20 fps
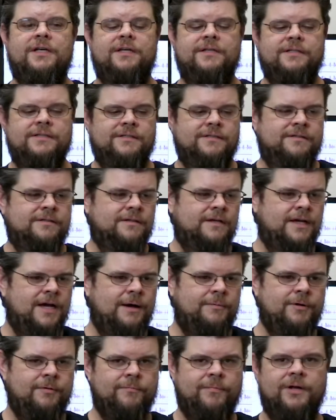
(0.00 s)
it,
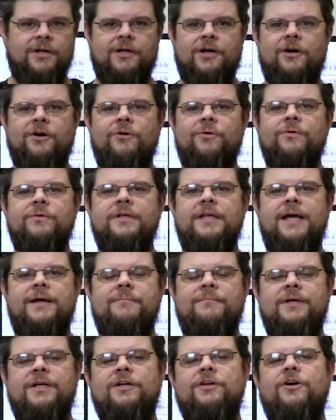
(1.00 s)
comment below.
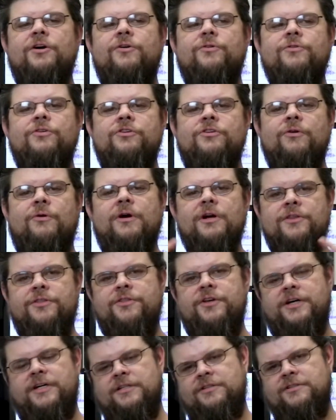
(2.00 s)
Let me know your
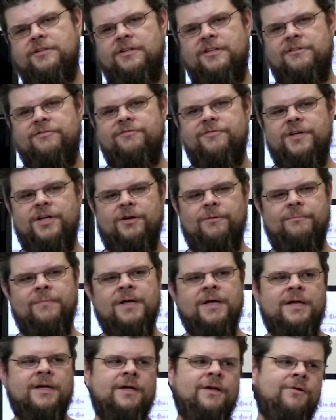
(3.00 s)
thoughts on the
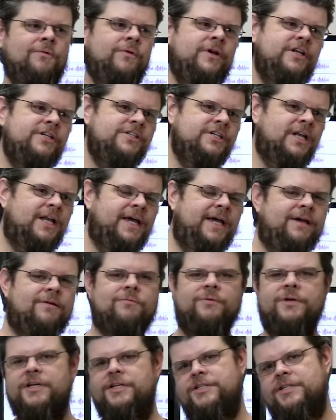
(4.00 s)
film. What did you like?
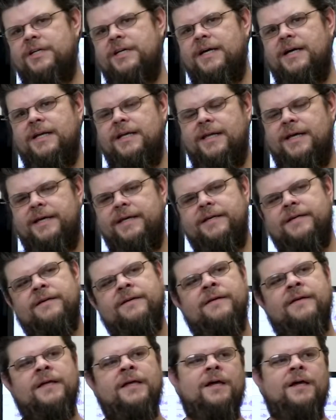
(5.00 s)
What did you not like?